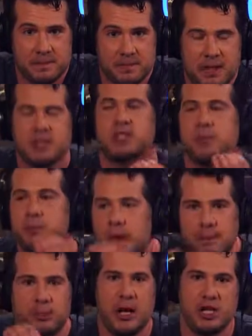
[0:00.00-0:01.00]
Because it's the
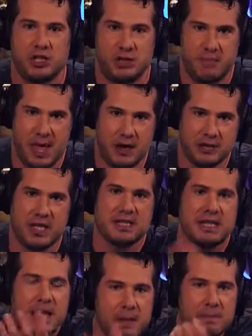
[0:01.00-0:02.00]
preparation that matters. It's
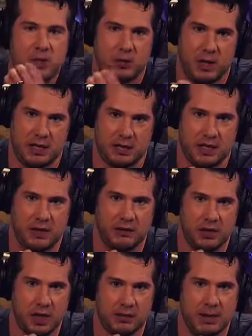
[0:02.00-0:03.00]
the in betweens, like I've
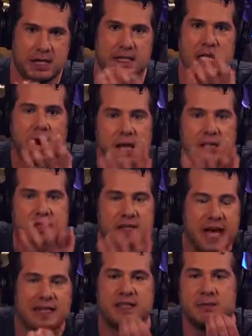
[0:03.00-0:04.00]
talked about. It's the
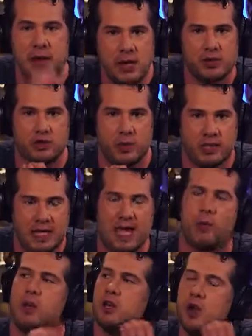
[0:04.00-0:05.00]
unsexy measures we
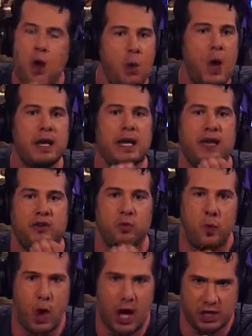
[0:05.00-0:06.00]
take when no one is
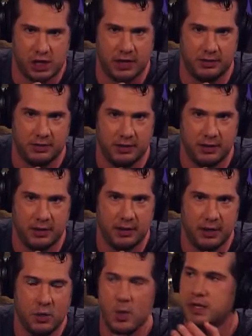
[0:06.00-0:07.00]
watching,
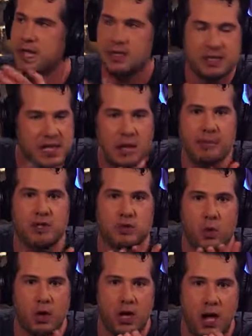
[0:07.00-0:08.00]
when the excitement's
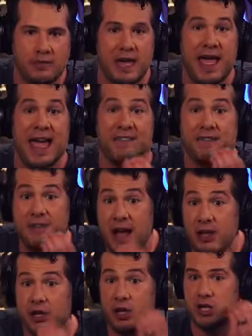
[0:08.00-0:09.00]
worn off, and
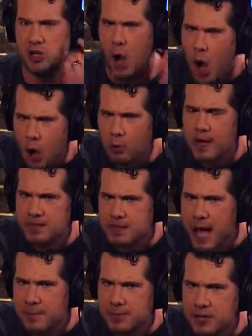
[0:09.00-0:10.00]
failure is always an
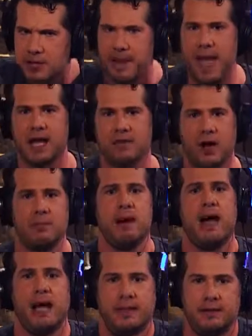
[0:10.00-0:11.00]
option in the back of our
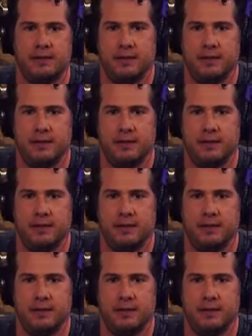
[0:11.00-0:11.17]
mind.